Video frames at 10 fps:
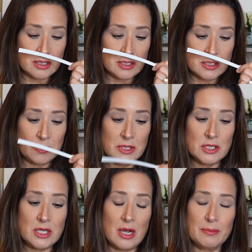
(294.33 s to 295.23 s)
So in the
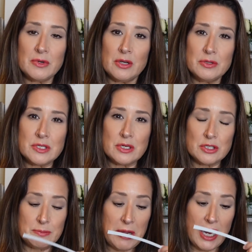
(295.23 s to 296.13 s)
top notes,
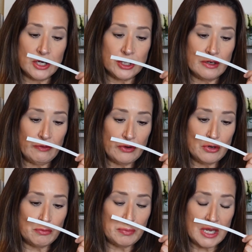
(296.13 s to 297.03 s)
there's passion
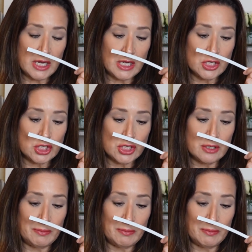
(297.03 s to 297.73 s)
fruit, peach,